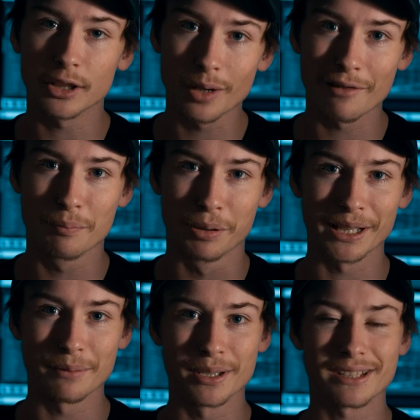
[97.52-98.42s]
I do have a
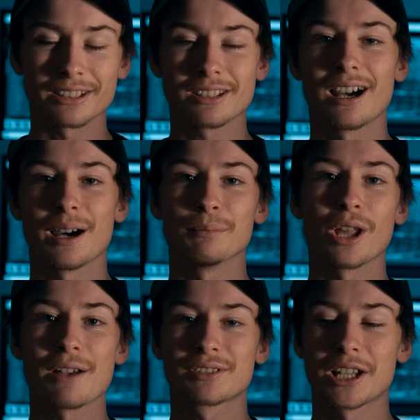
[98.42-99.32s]
pretty busy
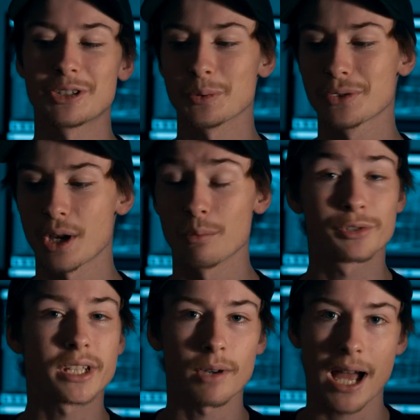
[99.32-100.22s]
life schedule, so we'll
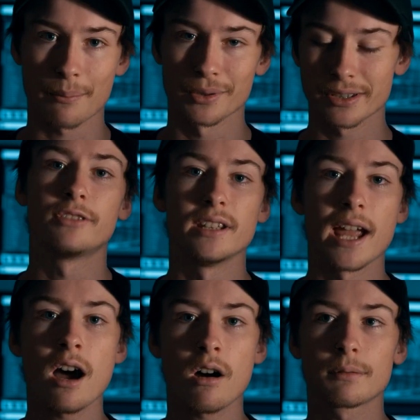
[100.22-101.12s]
see what happens. For
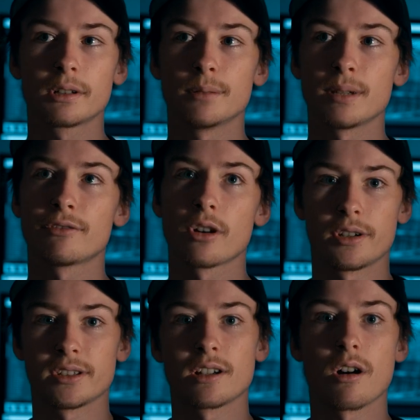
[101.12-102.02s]
now, I'm gonna be
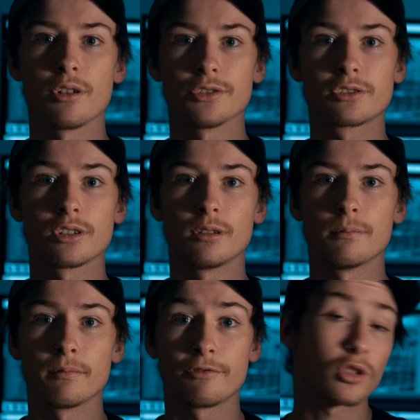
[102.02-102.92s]
focusing on
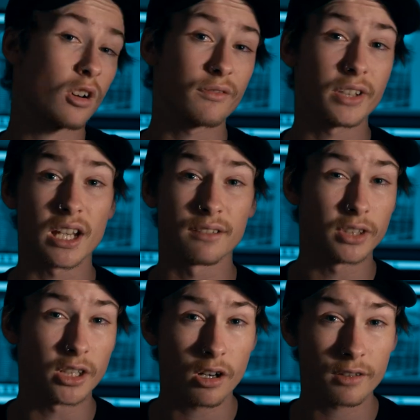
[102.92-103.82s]
some photography and
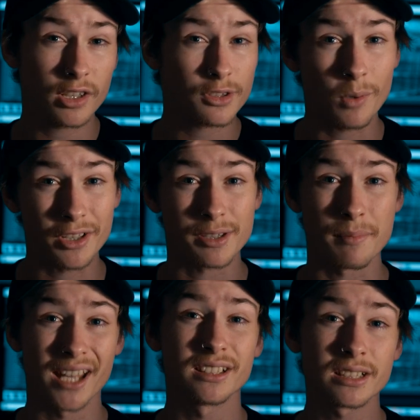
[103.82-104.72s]
videography as well as
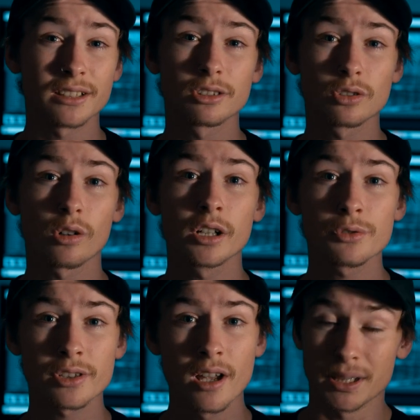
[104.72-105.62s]
some editing
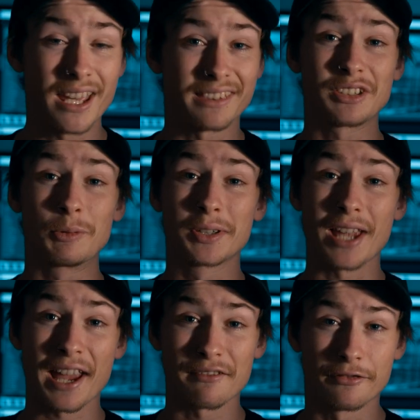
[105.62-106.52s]
tutorials. But yeah, this was
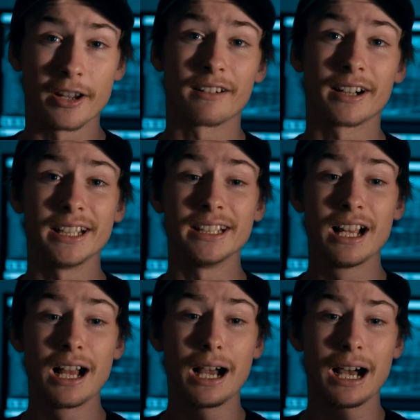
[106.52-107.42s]
a very